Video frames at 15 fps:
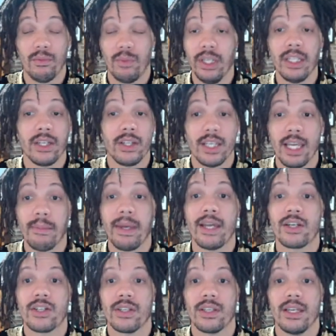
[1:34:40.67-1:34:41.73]
Really good game
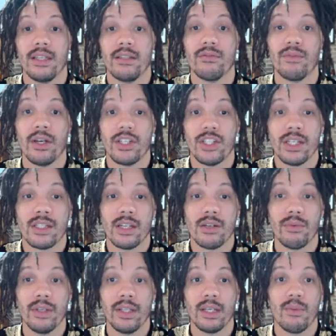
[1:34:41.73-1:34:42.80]
actually.
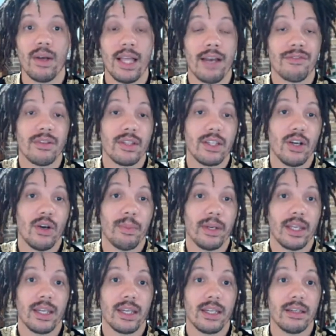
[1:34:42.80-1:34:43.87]
Adjusted really well after the
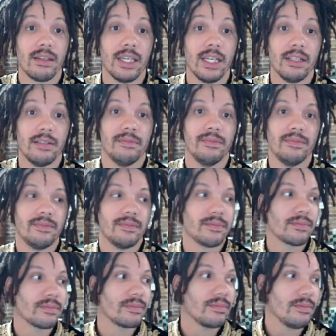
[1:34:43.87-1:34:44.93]
opening, and yeah.
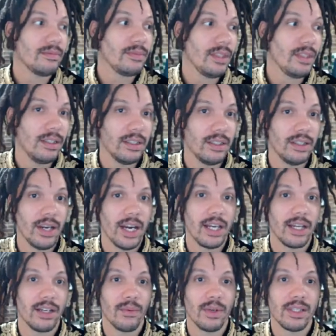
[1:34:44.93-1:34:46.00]
All
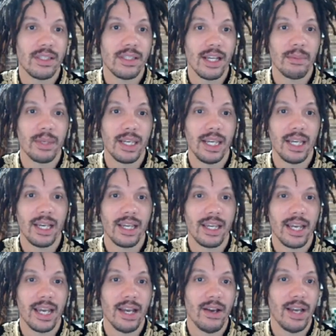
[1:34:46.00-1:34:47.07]
right, what's up, King
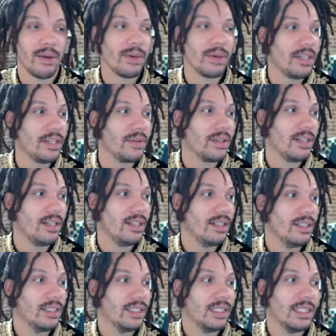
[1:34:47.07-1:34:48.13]
Cow? How we doing?
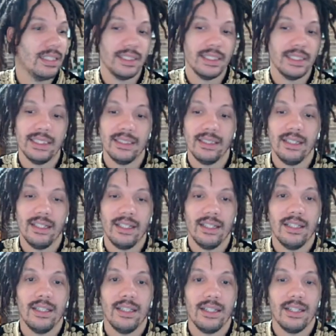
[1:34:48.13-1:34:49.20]

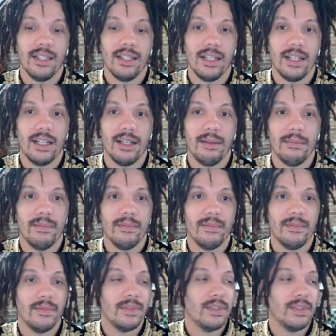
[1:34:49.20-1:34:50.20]
Um,